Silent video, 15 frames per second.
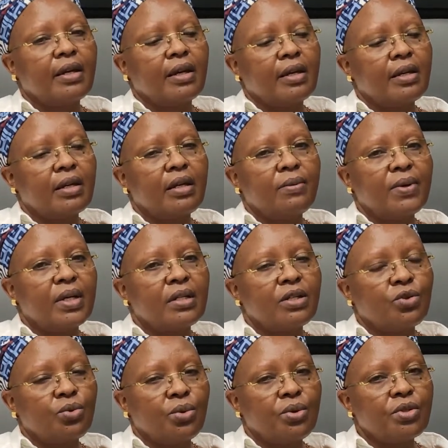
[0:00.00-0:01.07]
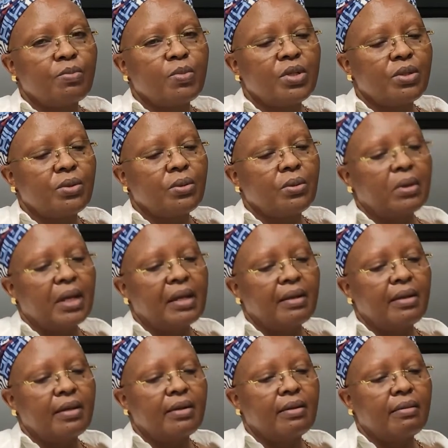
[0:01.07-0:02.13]
and he went to hospital,
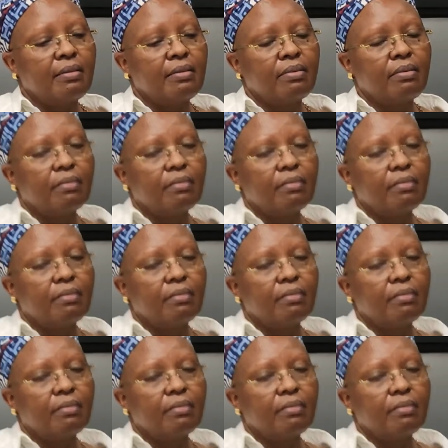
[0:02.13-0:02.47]
and they